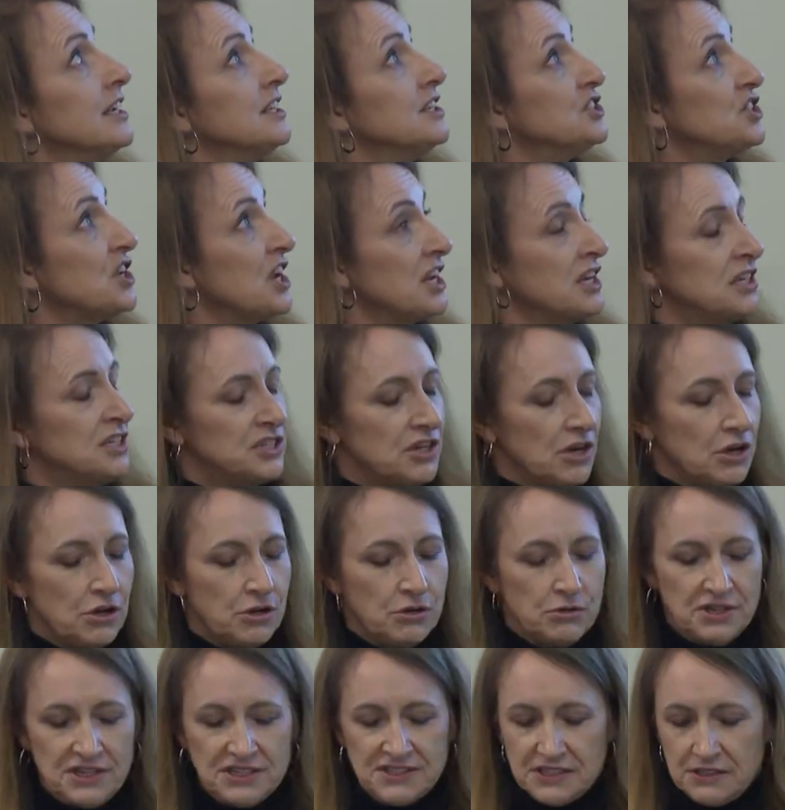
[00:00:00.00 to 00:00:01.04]
Jane
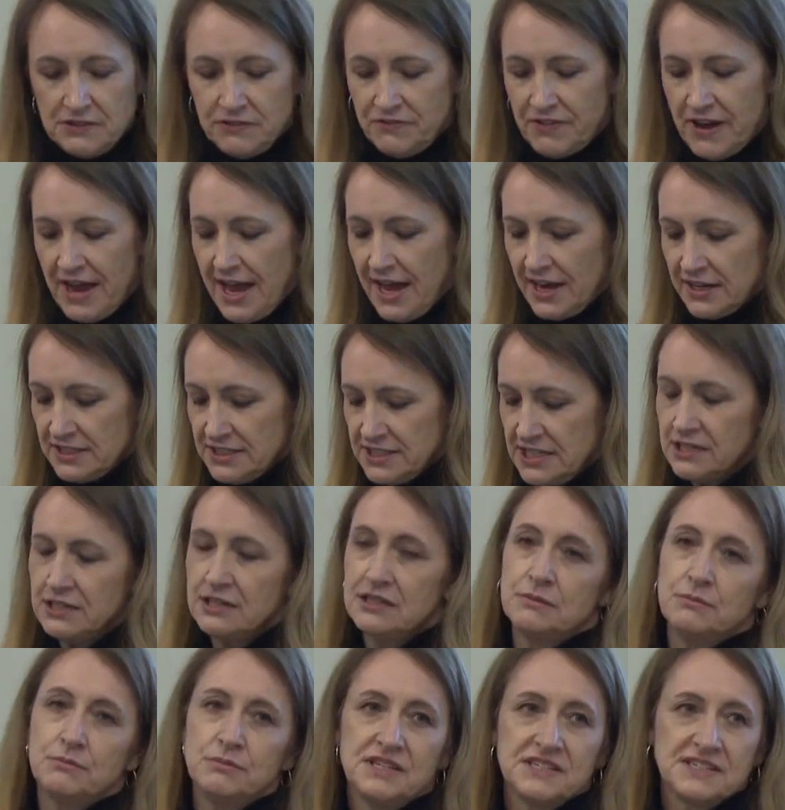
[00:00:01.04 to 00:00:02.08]
Doe is in fact
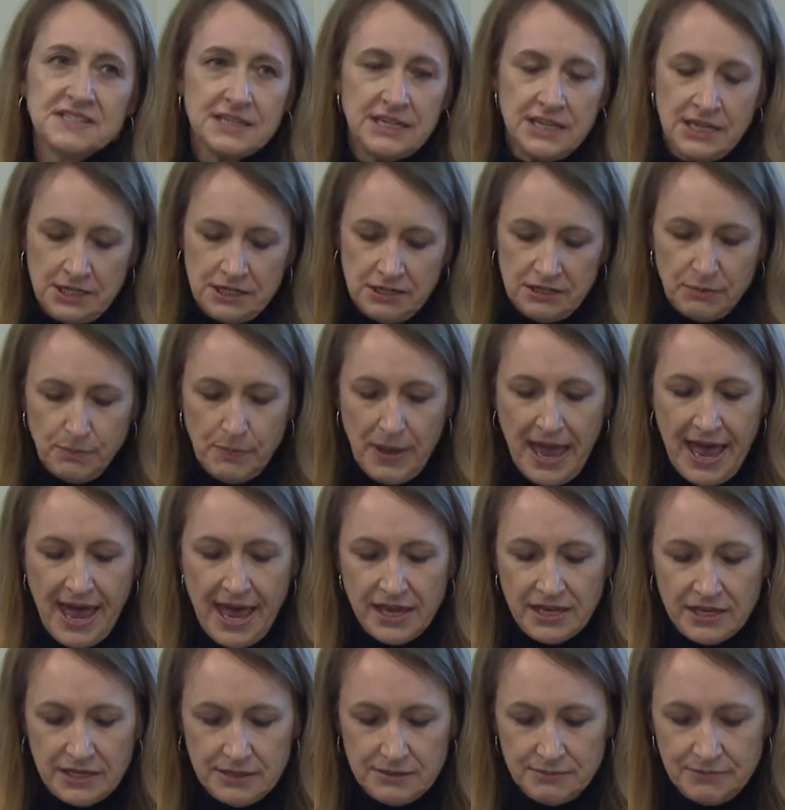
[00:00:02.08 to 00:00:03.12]
Miss Edith
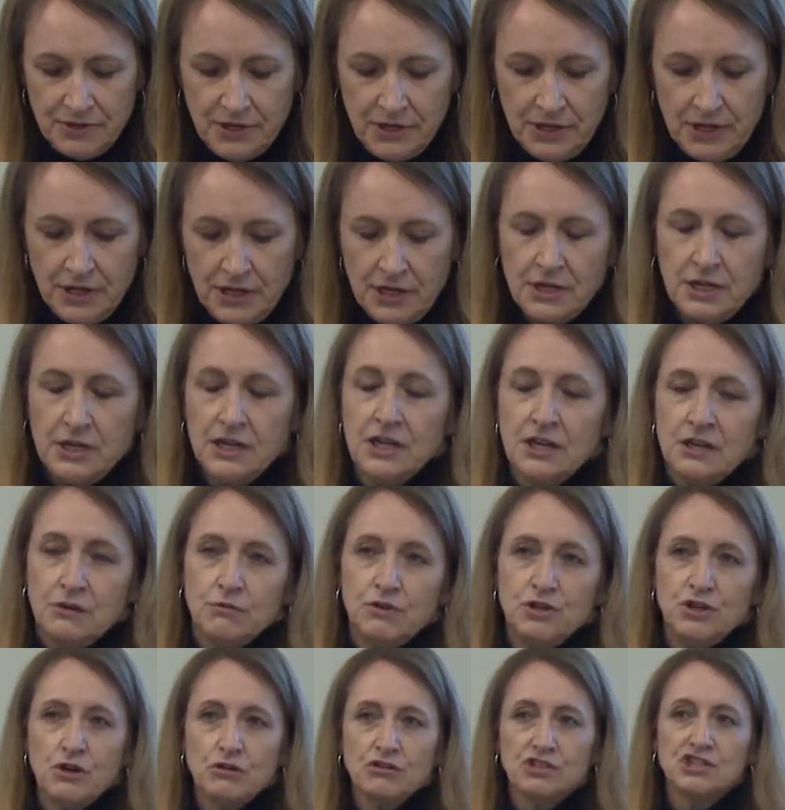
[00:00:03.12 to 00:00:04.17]
Patten. We
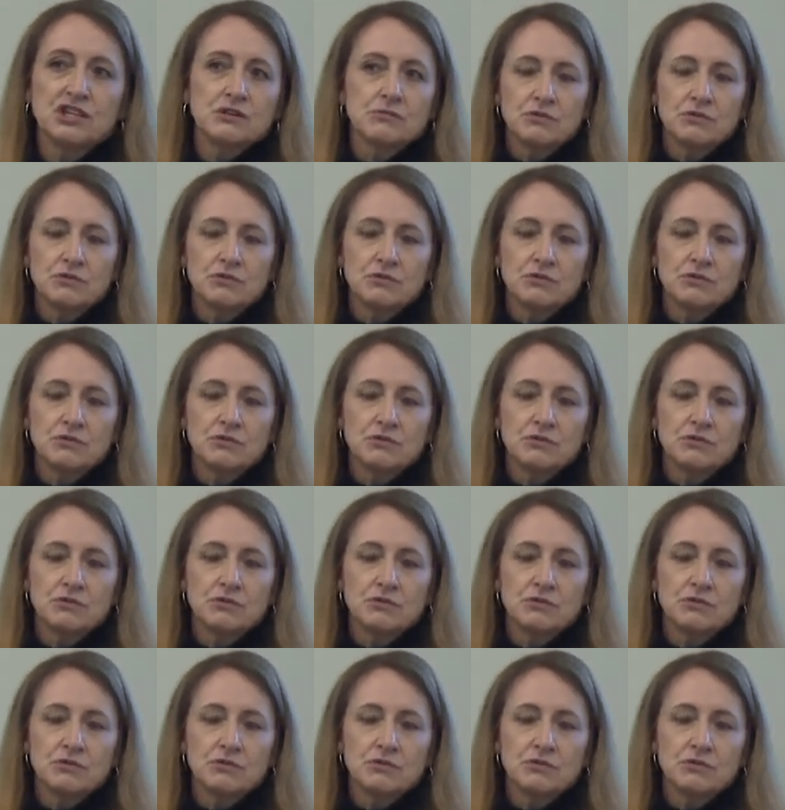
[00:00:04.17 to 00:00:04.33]
know she